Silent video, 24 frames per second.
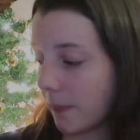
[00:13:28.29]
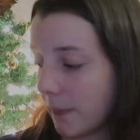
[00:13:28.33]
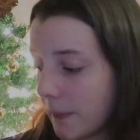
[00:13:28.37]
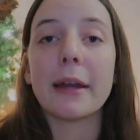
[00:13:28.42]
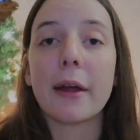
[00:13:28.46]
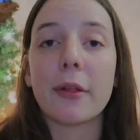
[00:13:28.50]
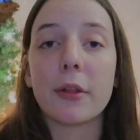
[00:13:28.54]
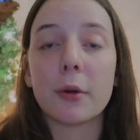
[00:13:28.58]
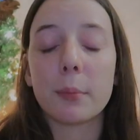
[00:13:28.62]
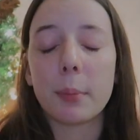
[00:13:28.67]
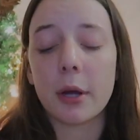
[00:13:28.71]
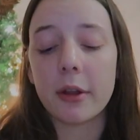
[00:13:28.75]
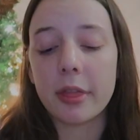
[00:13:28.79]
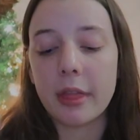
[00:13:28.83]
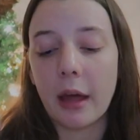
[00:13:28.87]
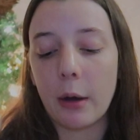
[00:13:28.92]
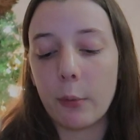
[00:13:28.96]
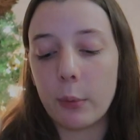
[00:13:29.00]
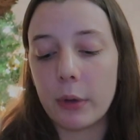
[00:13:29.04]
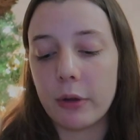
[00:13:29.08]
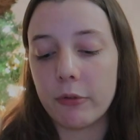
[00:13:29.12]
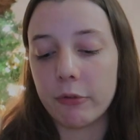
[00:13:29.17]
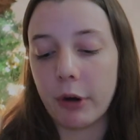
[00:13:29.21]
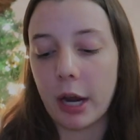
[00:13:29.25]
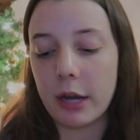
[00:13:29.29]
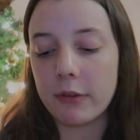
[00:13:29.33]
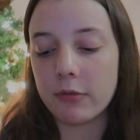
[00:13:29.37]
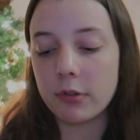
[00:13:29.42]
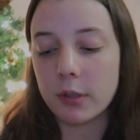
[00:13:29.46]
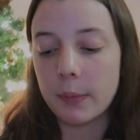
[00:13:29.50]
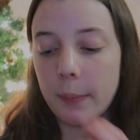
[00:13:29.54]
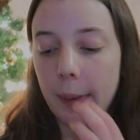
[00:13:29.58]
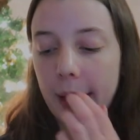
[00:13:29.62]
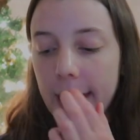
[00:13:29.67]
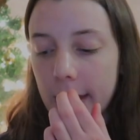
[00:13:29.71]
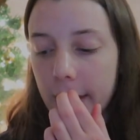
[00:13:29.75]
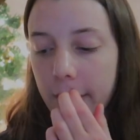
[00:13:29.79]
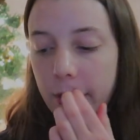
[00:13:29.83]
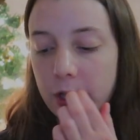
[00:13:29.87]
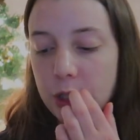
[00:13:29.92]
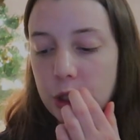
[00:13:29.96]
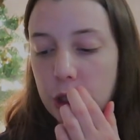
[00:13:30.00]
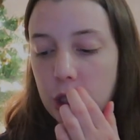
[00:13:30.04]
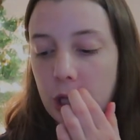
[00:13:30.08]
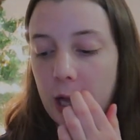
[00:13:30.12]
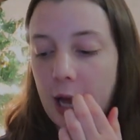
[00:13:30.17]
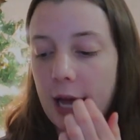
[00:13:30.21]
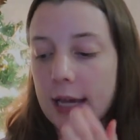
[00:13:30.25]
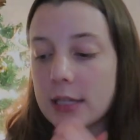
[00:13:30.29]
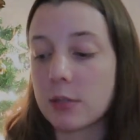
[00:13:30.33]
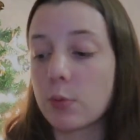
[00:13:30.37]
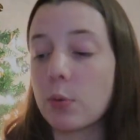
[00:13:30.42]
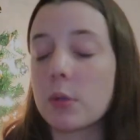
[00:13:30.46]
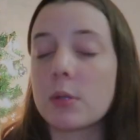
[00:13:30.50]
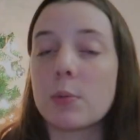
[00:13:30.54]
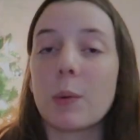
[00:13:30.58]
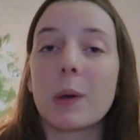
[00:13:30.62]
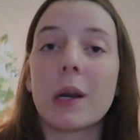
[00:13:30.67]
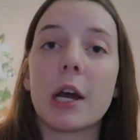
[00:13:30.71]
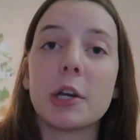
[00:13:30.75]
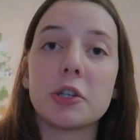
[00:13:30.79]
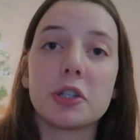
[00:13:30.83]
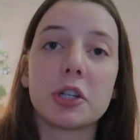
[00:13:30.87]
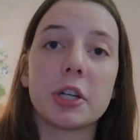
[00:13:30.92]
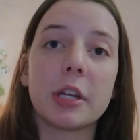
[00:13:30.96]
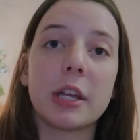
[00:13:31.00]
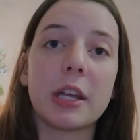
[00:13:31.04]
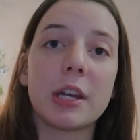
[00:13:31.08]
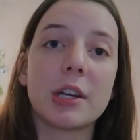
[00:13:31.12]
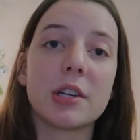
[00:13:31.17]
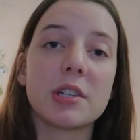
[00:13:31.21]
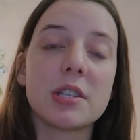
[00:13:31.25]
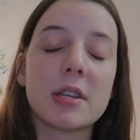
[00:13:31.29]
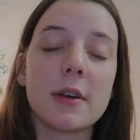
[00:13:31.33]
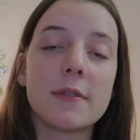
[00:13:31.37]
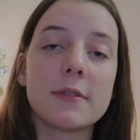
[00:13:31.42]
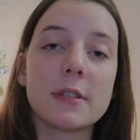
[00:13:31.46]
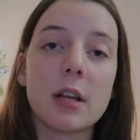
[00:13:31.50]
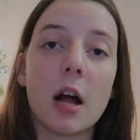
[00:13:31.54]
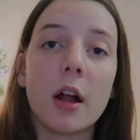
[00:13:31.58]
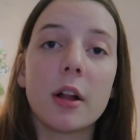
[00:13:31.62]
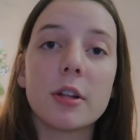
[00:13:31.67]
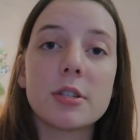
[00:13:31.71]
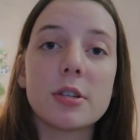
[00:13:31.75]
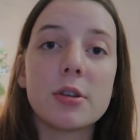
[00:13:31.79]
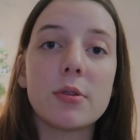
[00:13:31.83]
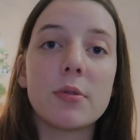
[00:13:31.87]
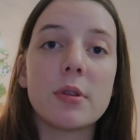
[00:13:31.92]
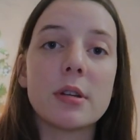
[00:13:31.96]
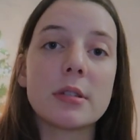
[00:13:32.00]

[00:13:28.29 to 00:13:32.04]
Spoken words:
Another book that we read for my English class was 100 Years of Solitude.